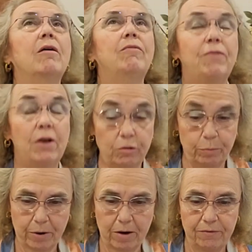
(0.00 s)
a false
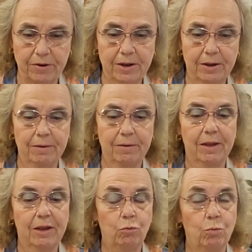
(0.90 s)
prophet
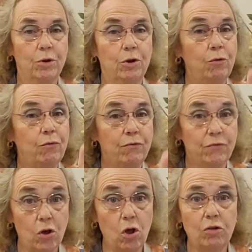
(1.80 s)
is one who
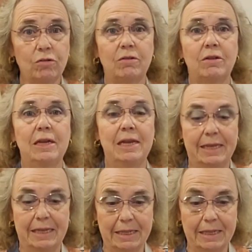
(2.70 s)
falsely
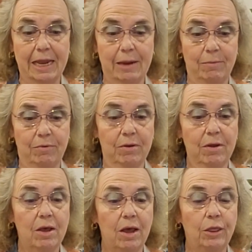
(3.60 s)
claims
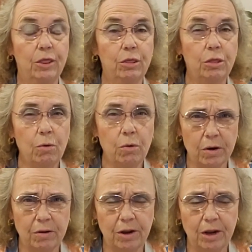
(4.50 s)

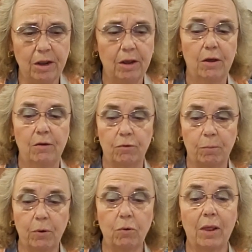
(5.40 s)
authority for
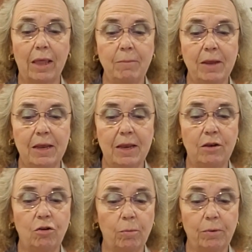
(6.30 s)
proclaiming and
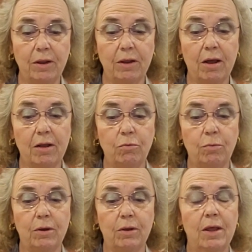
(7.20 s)
interpreting God's
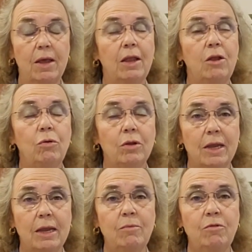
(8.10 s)
will, and who
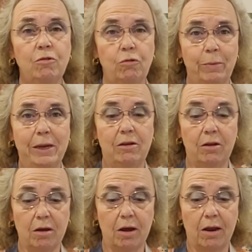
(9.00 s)
claims to speak to
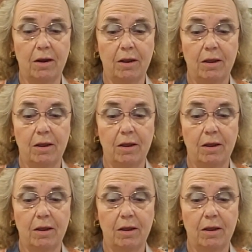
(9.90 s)
God,